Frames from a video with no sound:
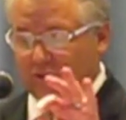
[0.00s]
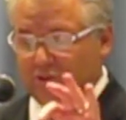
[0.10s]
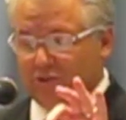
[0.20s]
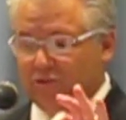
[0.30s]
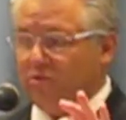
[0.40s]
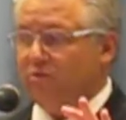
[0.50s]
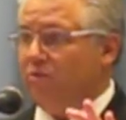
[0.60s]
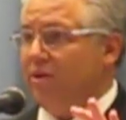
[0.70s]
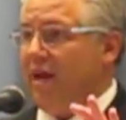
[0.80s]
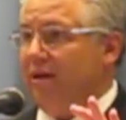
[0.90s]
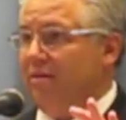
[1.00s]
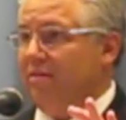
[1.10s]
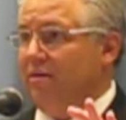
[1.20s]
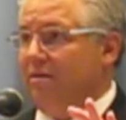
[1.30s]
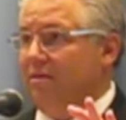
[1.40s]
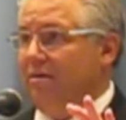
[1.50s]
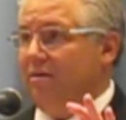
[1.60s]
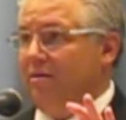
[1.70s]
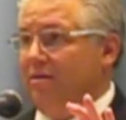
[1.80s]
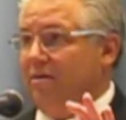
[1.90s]
verses 2 through 8.
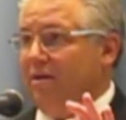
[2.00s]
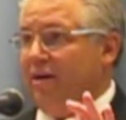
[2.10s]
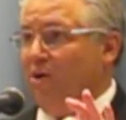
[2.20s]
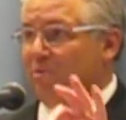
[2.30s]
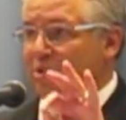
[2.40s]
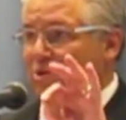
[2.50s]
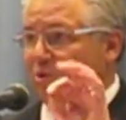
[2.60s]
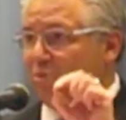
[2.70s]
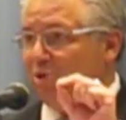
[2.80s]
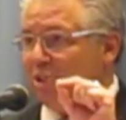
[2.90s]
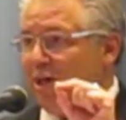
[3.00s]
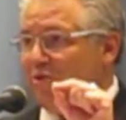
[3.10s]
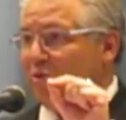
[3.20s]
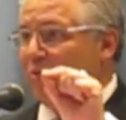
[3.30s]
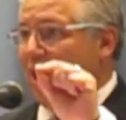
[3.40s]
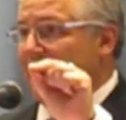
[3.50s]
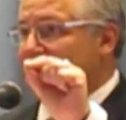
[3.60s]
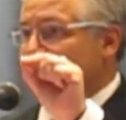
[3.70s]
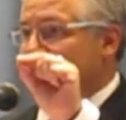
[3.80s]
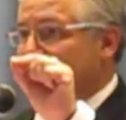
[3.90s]
Help us to appreciate the
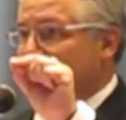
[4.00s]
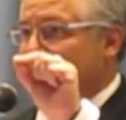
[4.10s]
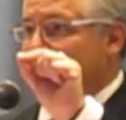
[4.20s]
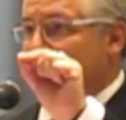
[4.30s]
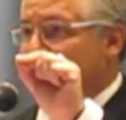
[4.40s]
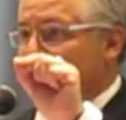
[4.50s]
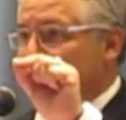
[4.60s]
ride as